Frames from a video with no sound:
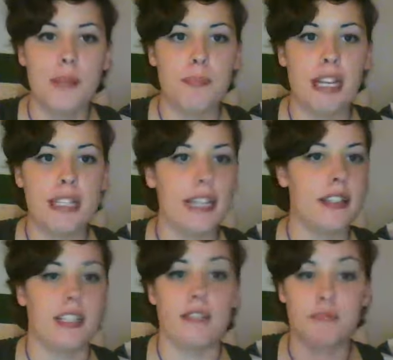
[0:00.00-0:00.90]
but,
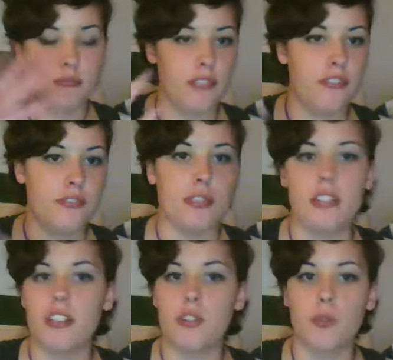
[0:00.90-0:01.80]
like,
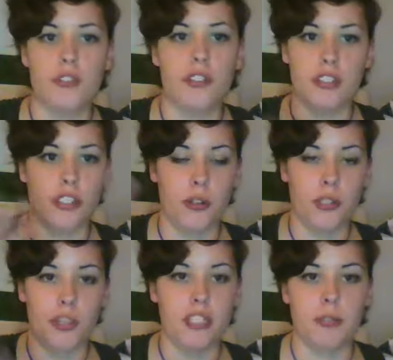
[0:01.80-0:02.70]
if you you want
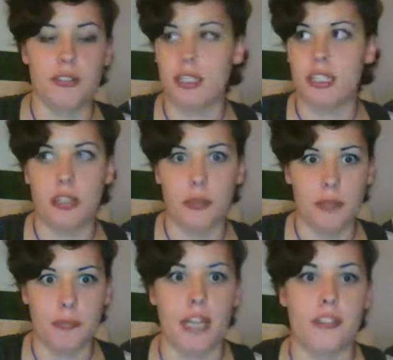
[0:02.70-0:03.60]
to talk about something that they went